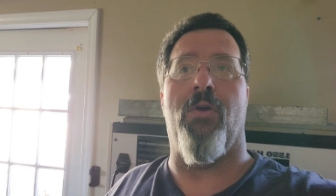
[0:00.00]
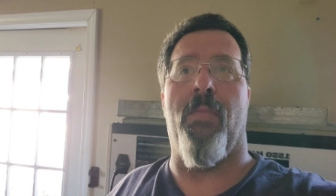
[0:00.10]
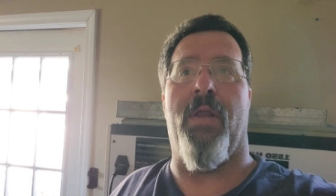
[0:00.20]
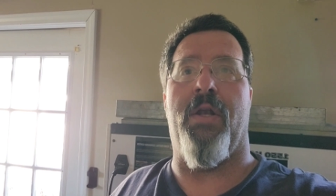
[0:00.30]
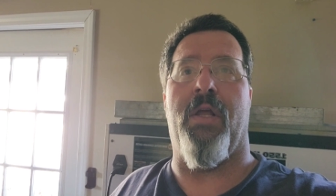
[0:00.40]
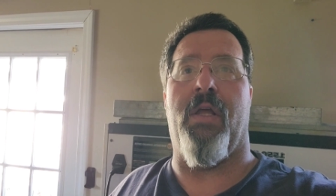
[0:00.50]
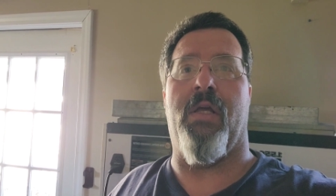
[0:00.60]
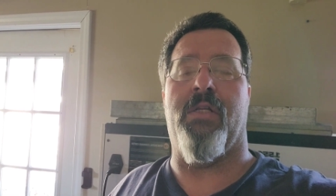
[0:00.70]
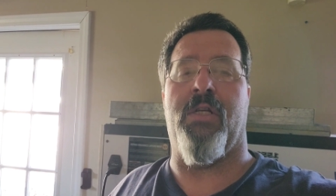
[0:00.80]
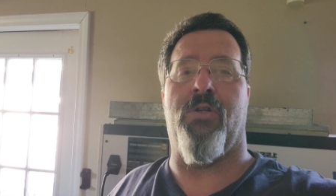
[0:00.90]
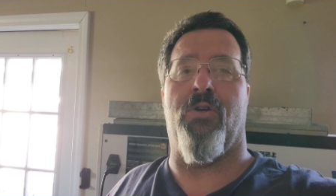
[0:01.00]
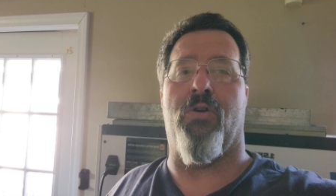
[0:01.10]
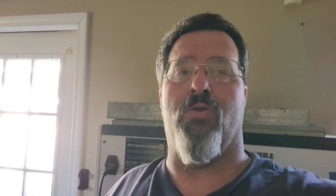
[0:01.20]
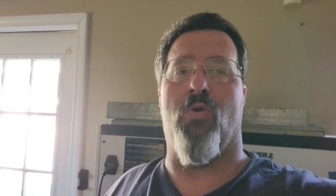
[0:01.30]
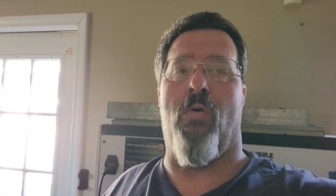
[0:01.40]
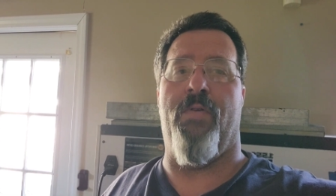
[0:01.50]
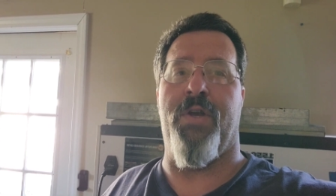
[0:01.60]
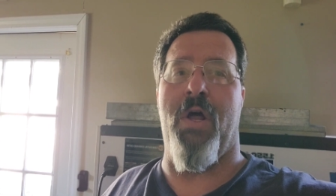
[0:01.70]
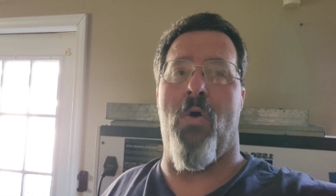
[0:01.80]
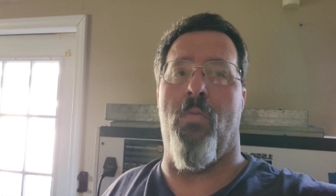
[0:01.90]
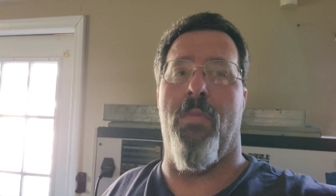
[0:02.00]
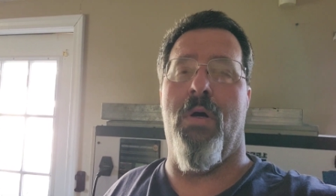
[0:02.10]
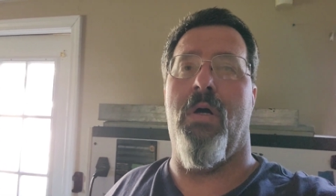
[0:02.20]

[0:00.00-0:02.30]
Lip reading: humidity is easier to control for dome.